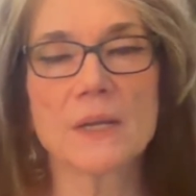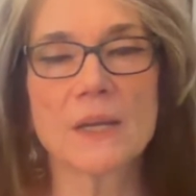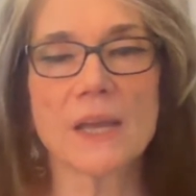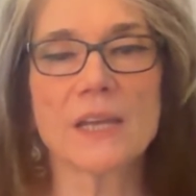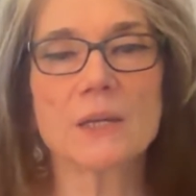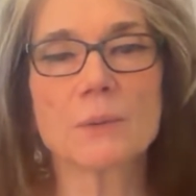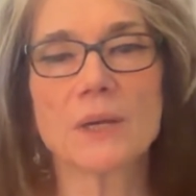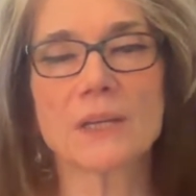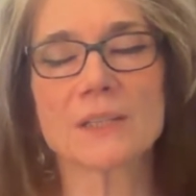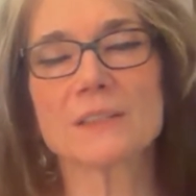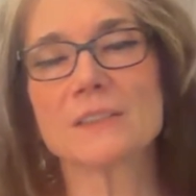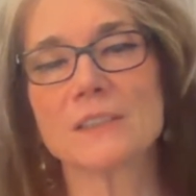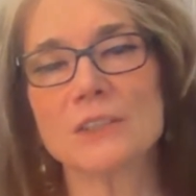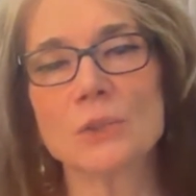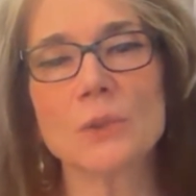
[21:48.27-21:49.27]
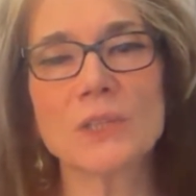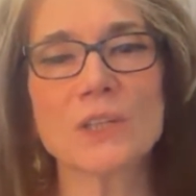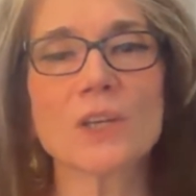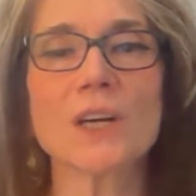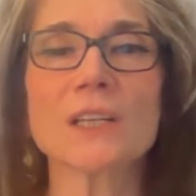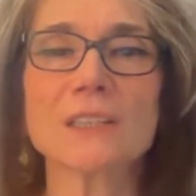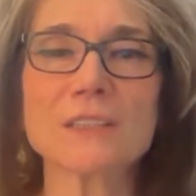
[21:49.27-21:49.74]
Anyway, continuing
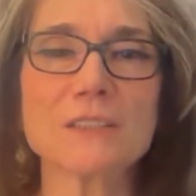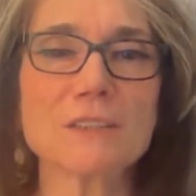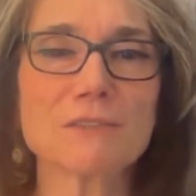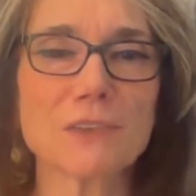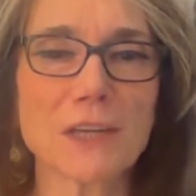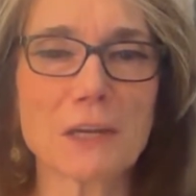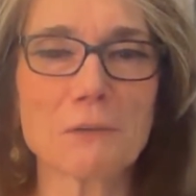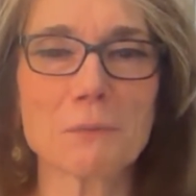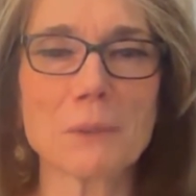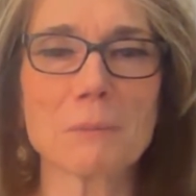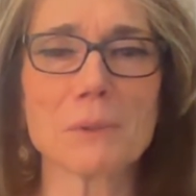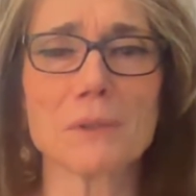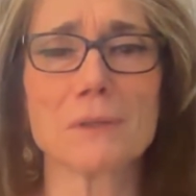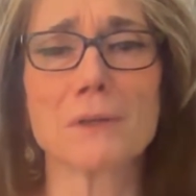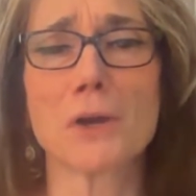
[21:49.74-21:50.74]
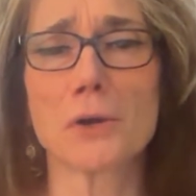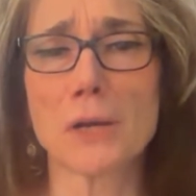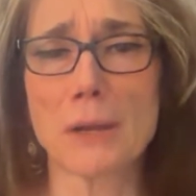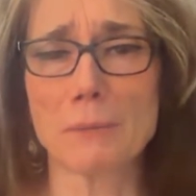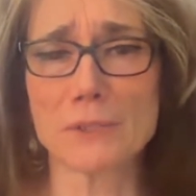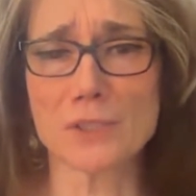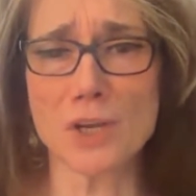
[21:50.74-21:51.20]
on. Let's see if I can remember the note I
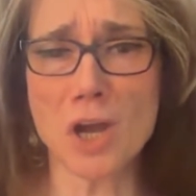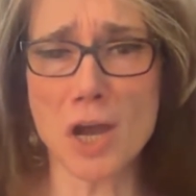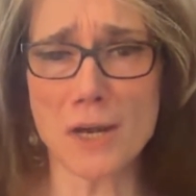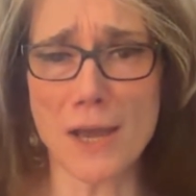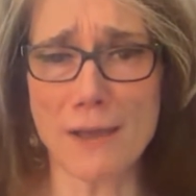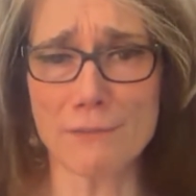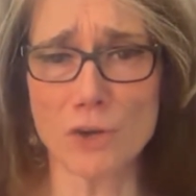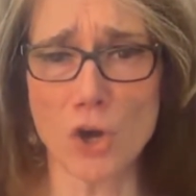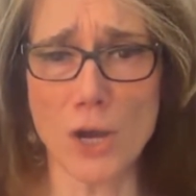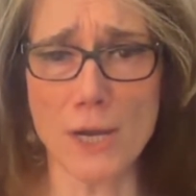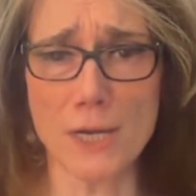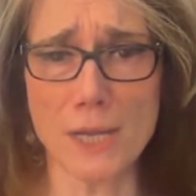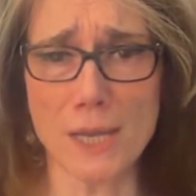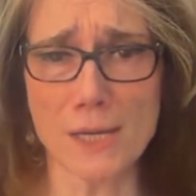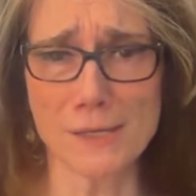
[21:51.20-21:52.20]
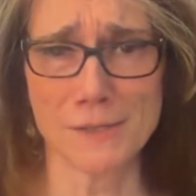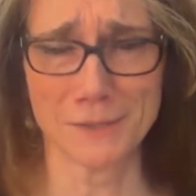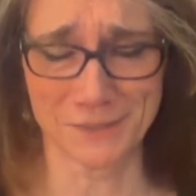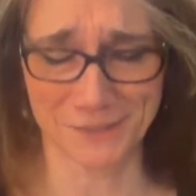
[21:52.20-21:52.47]
was on. I have no idea.